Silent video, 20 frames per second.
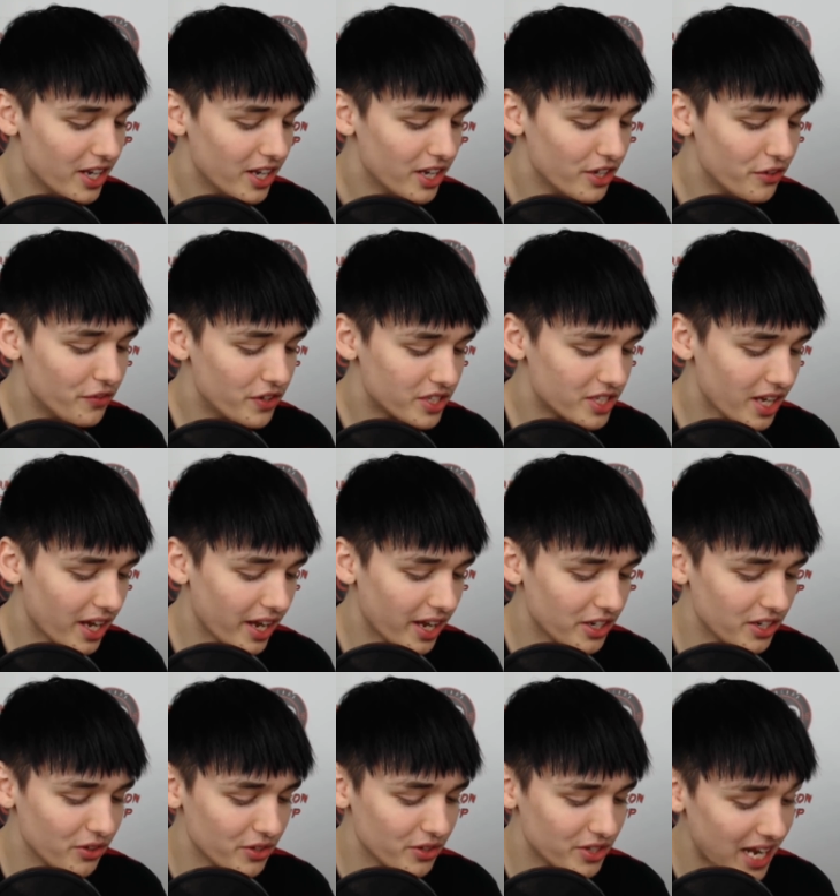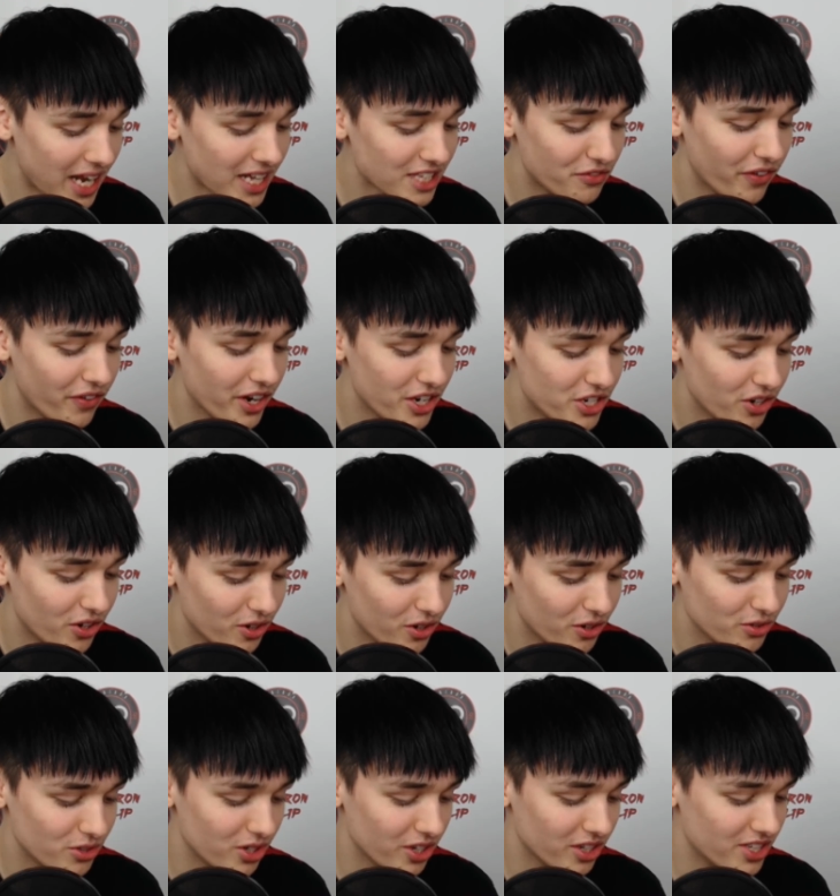You've decided to intensify Jung
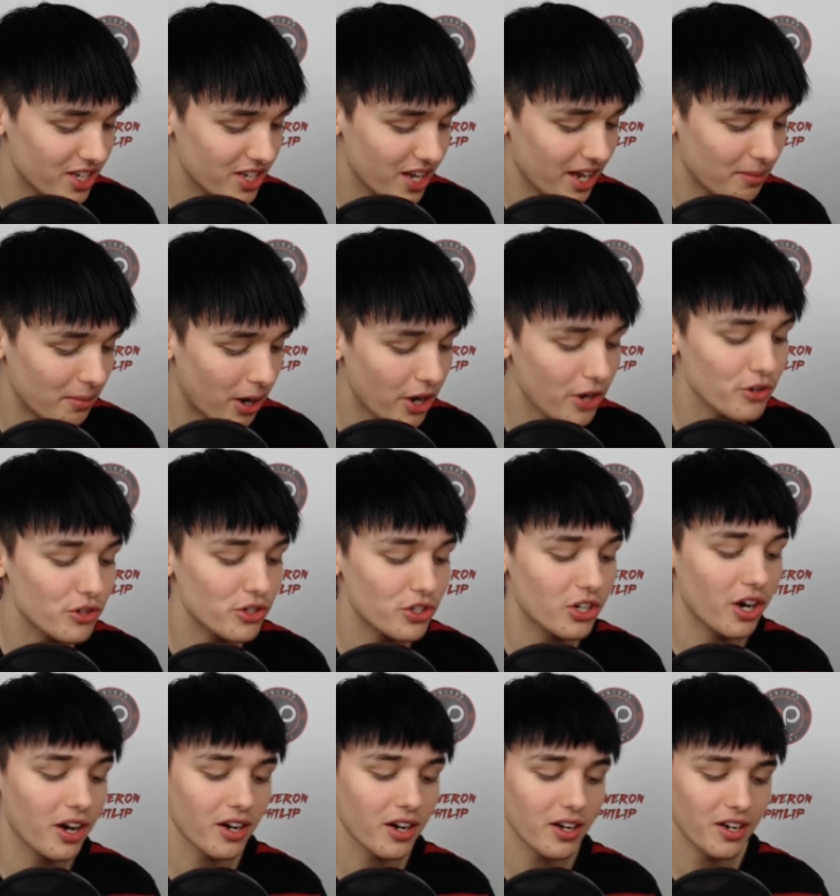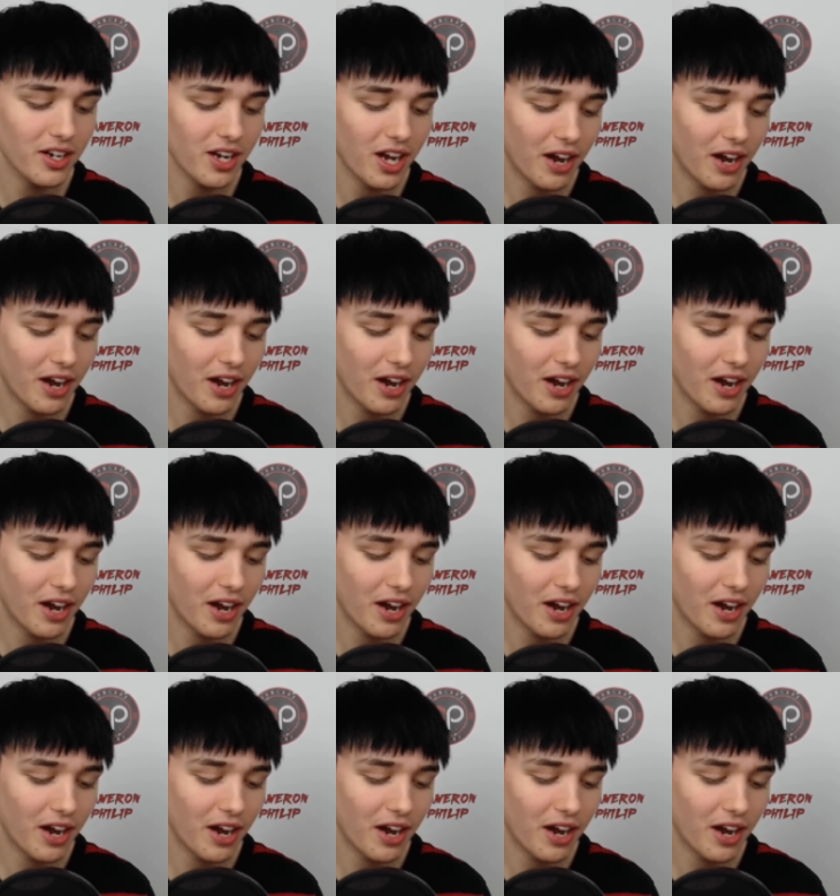Hoseok's Suk's game. Are you sure?